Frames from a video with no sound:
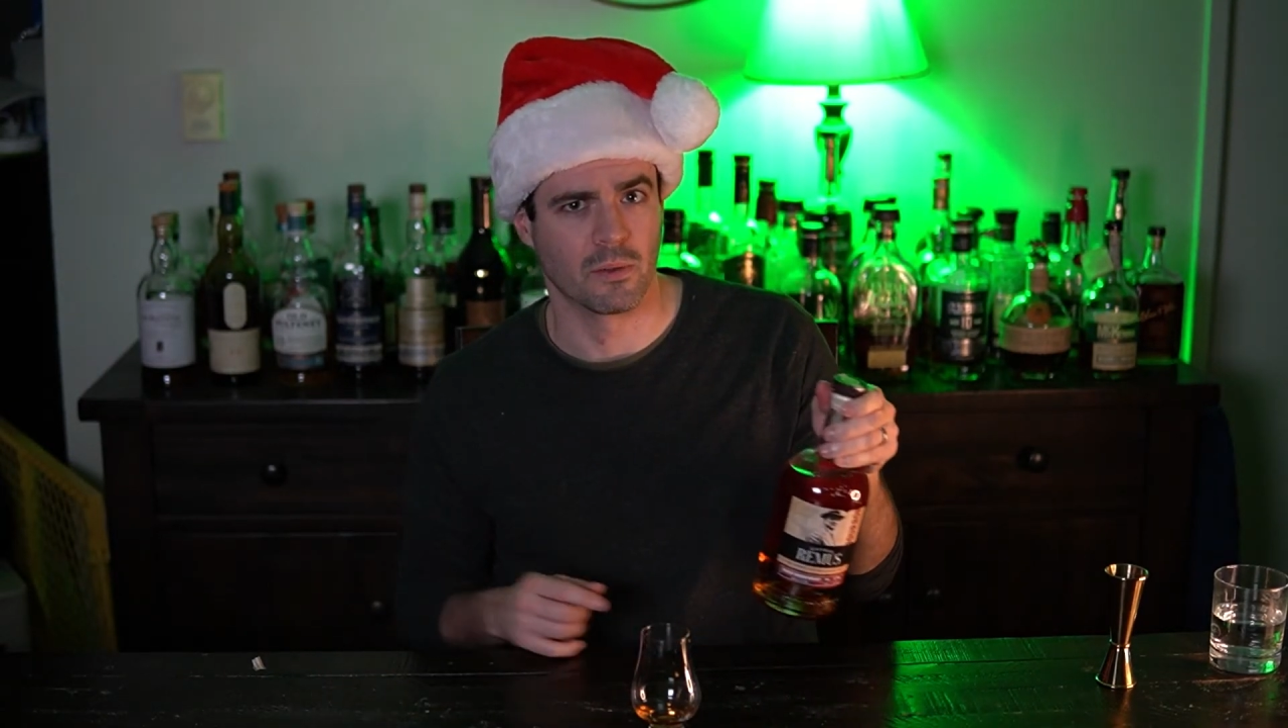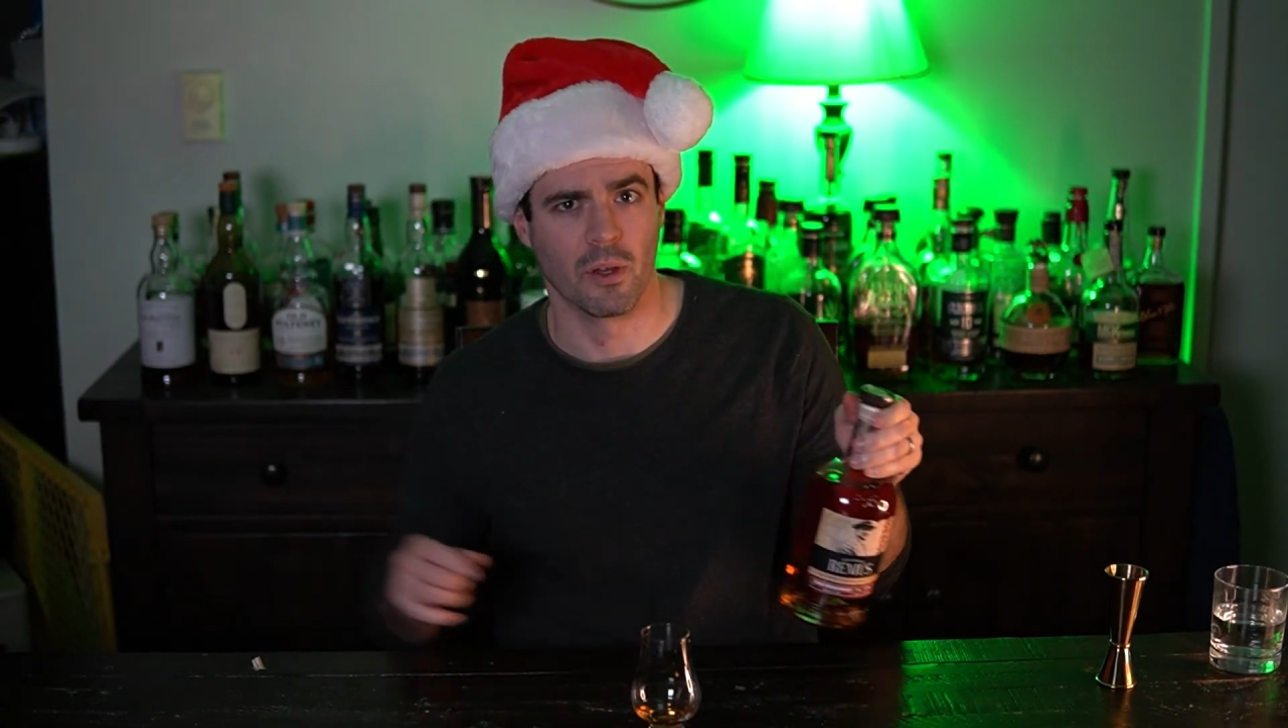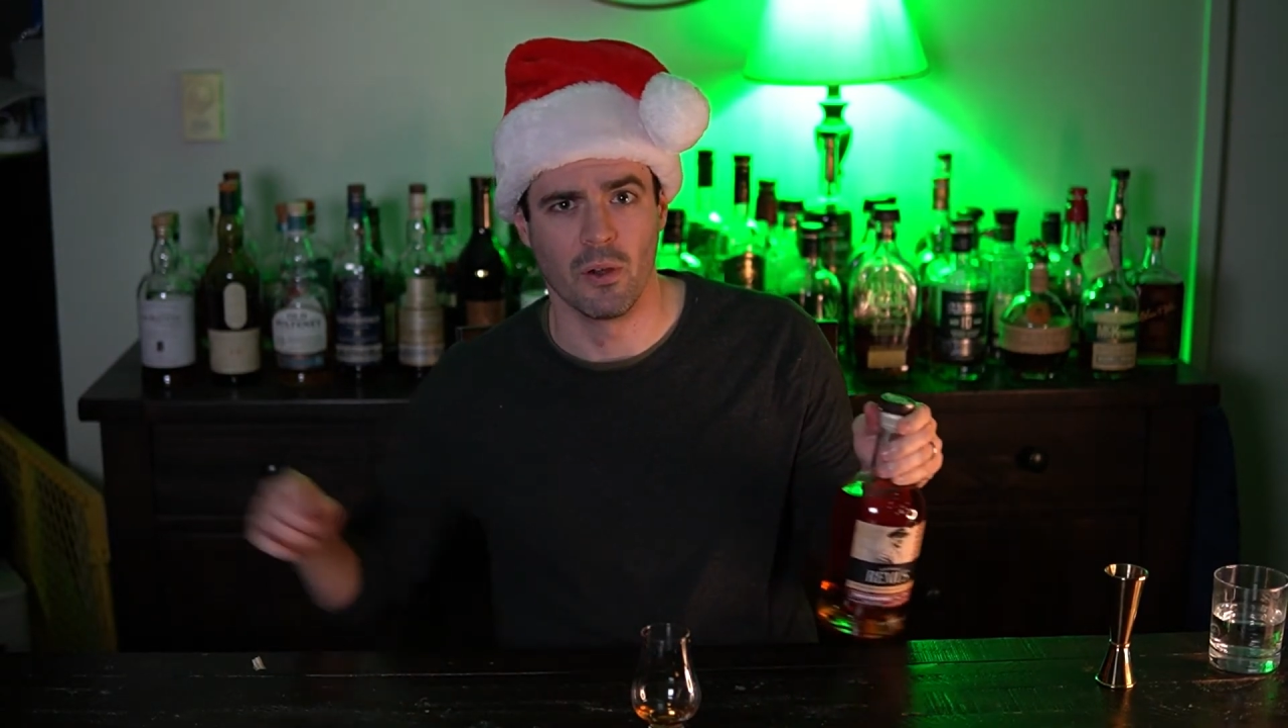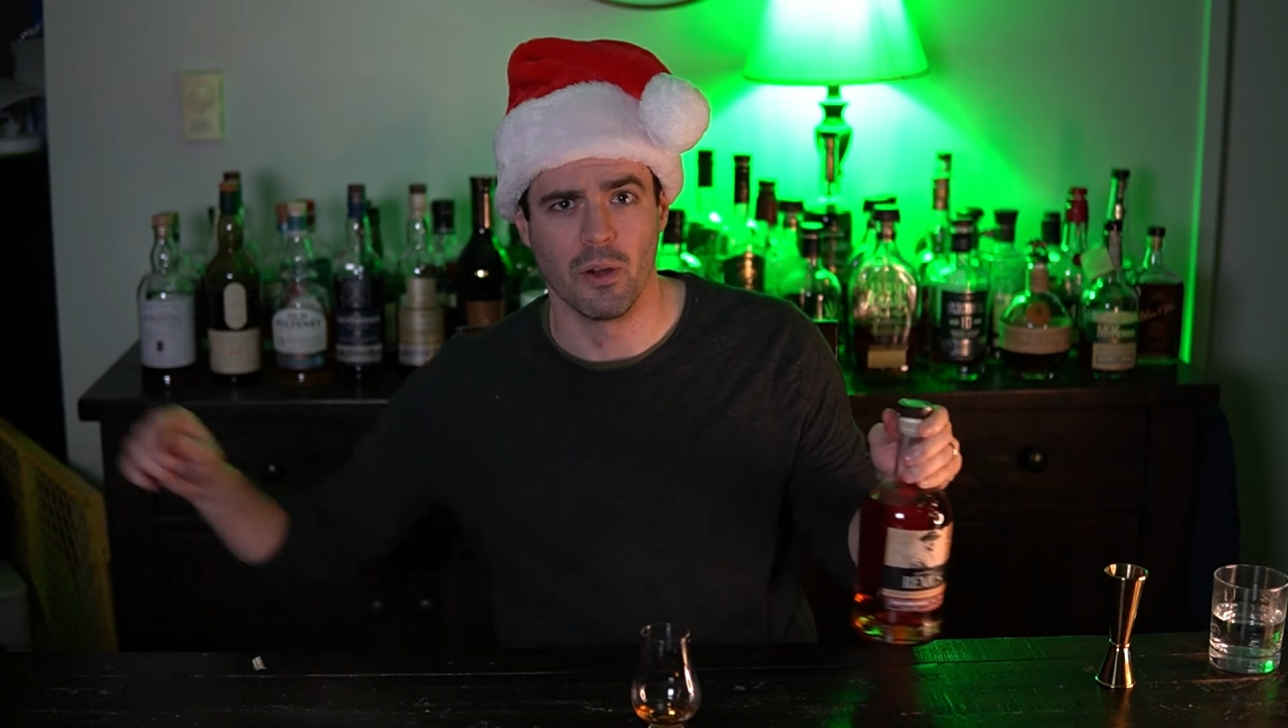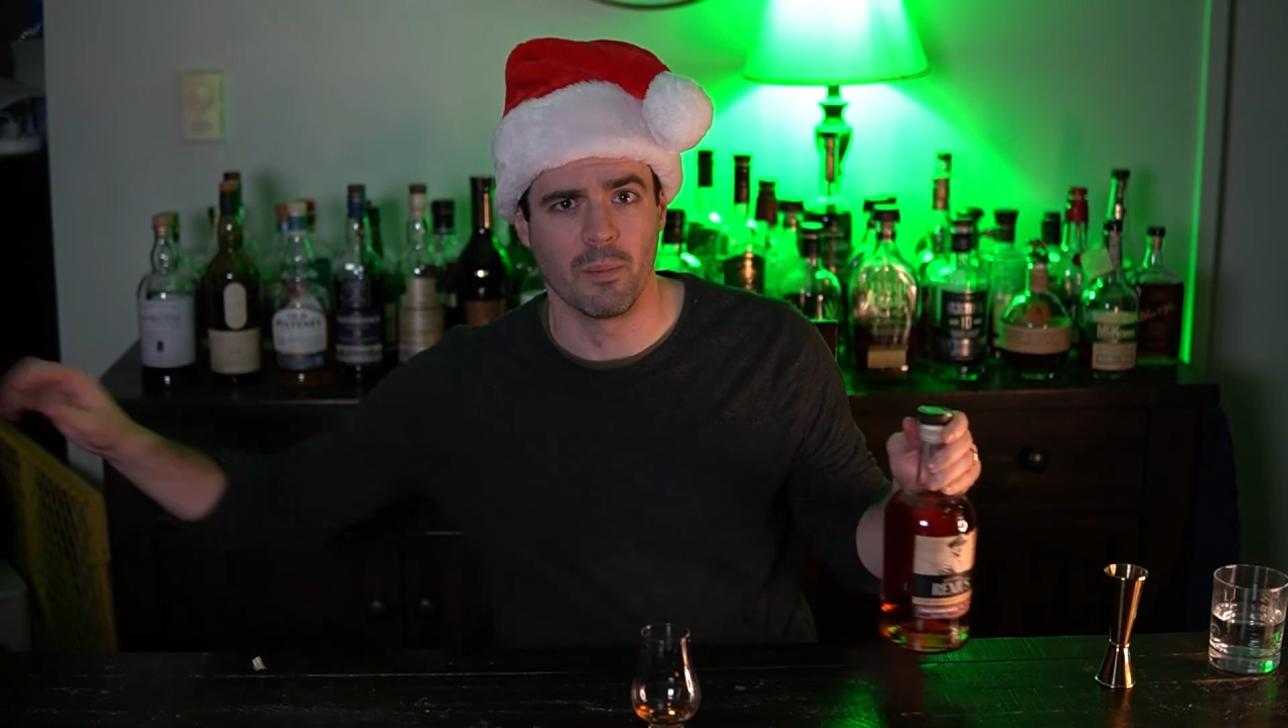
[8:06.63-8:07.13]

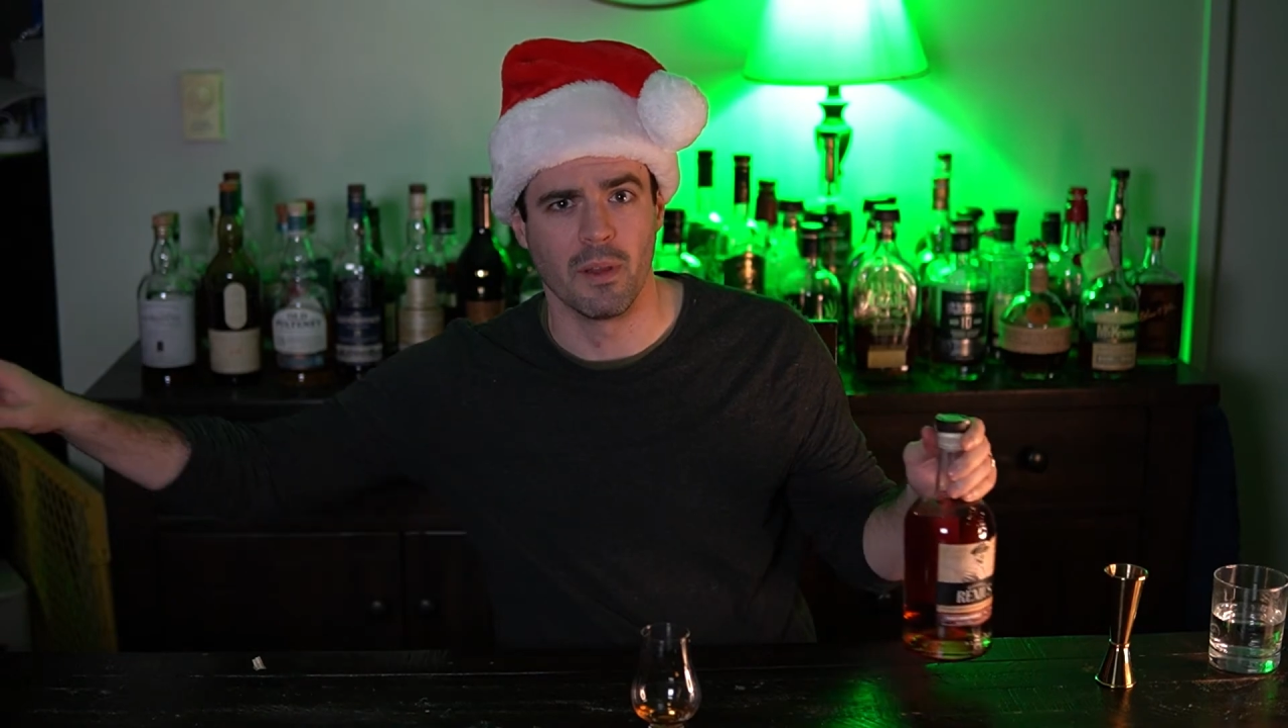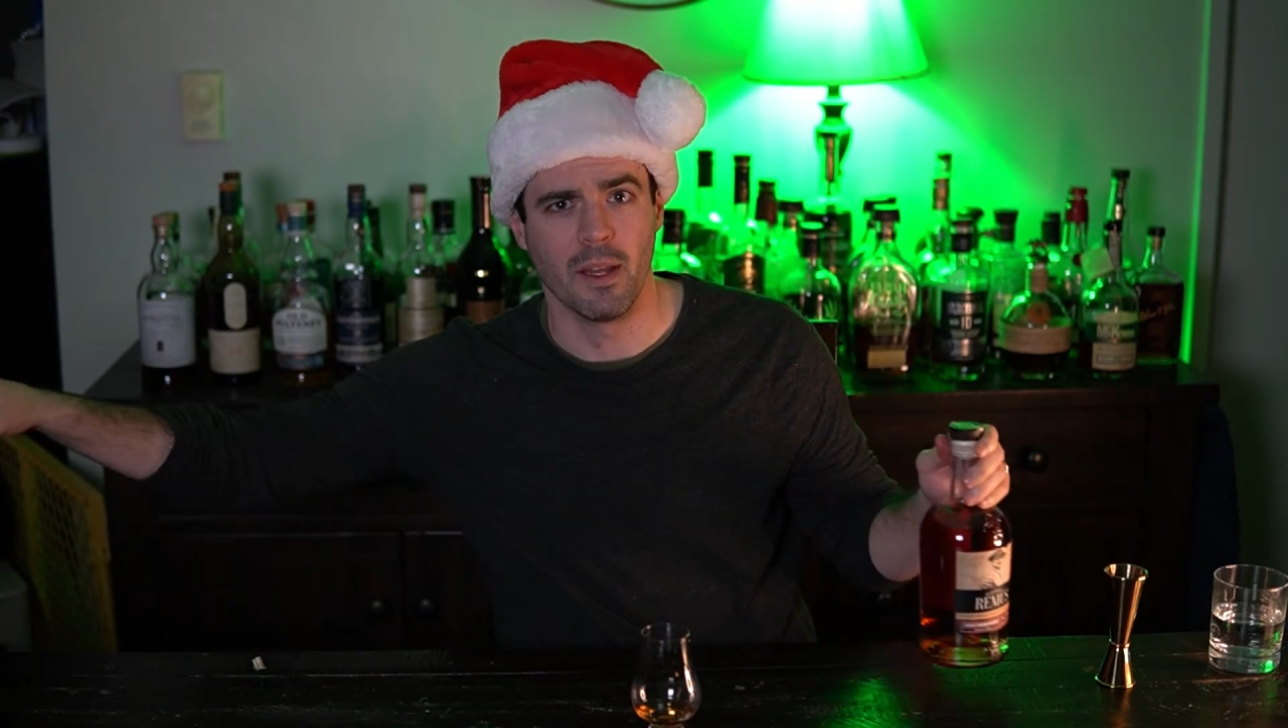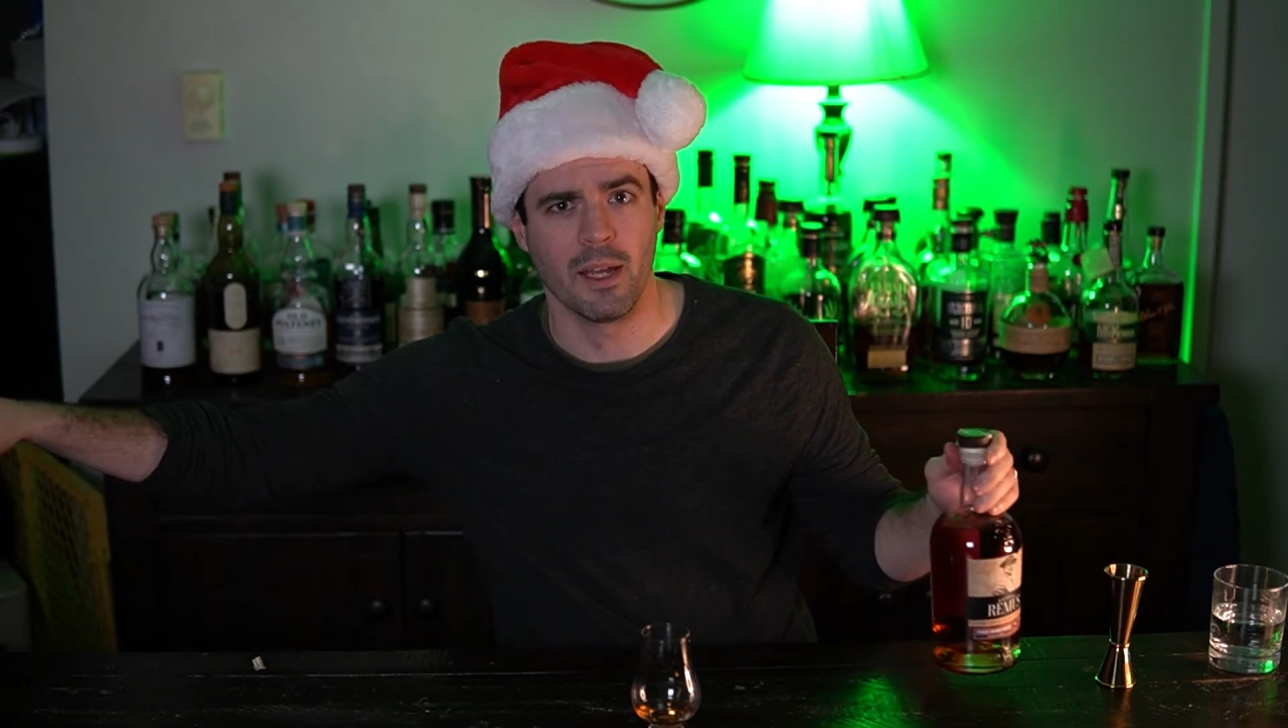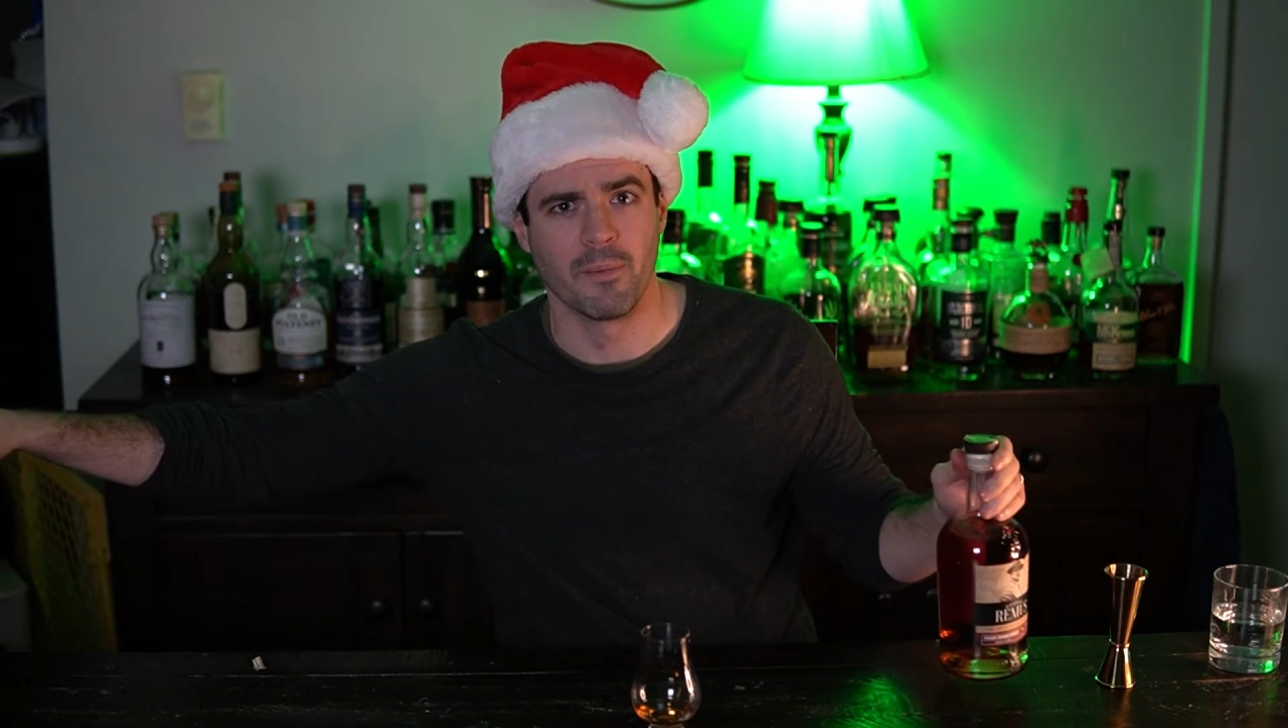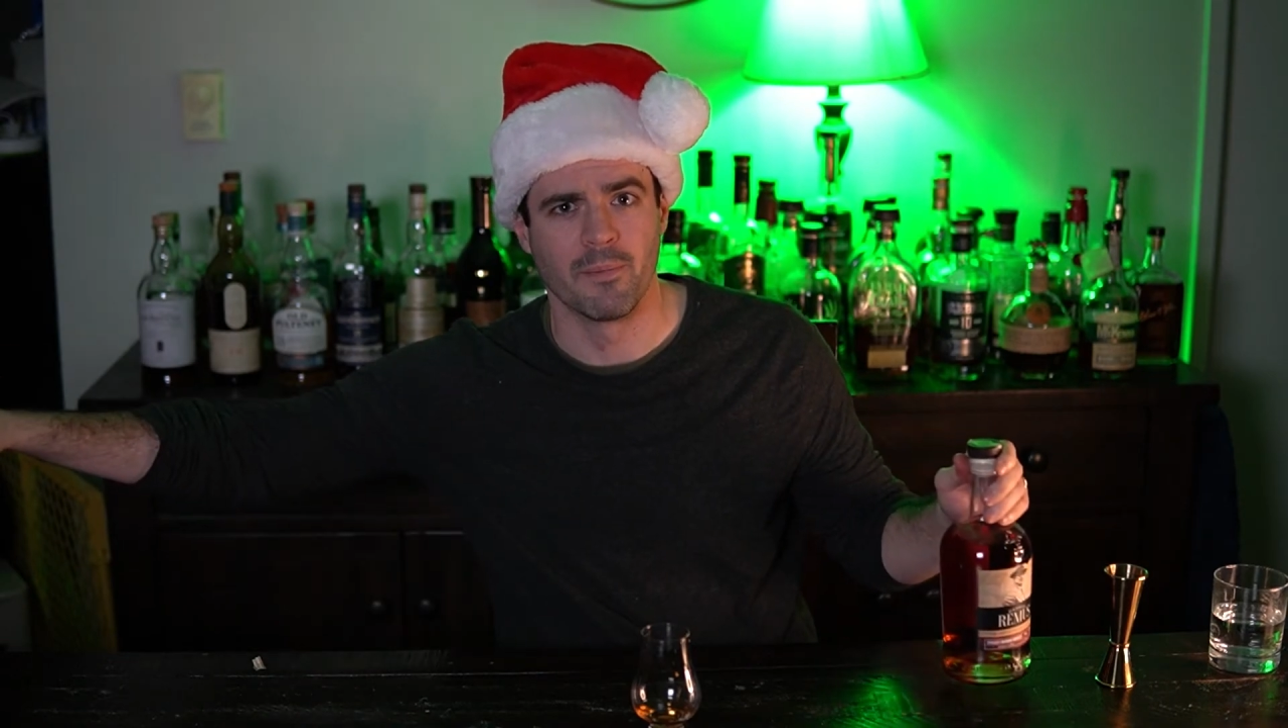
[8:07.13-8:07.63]
go up the
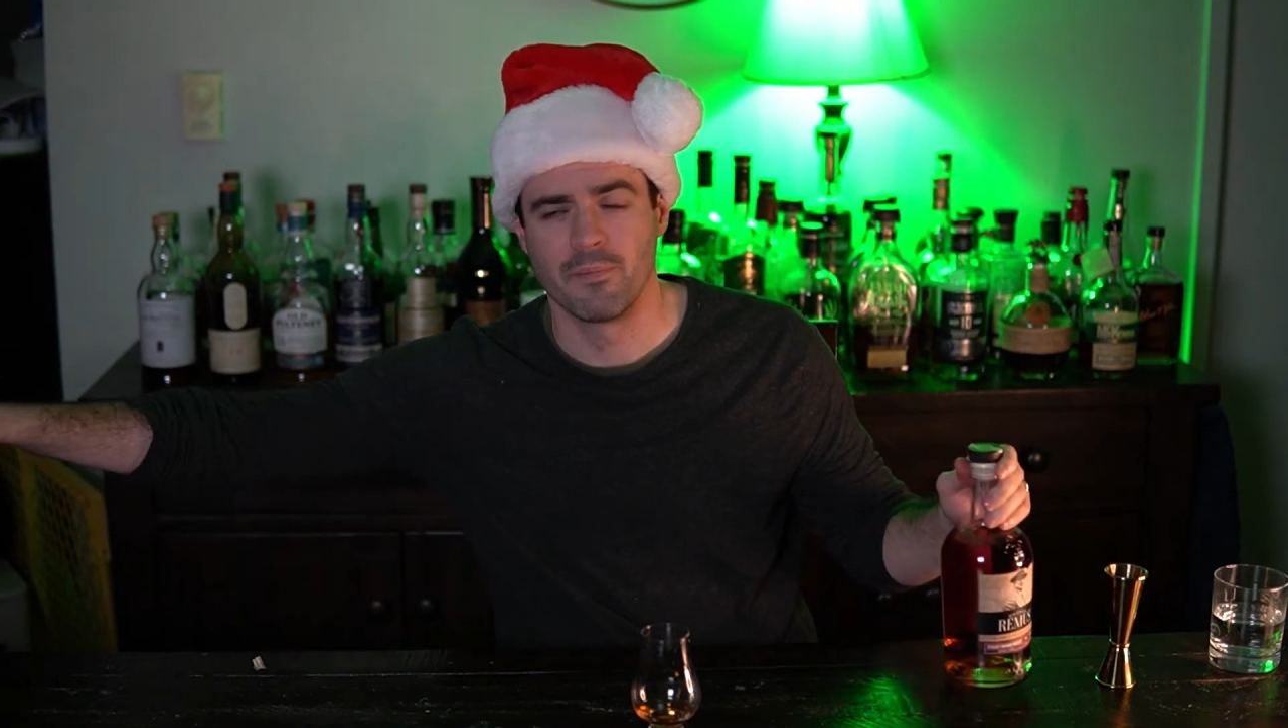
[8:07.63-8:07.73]
line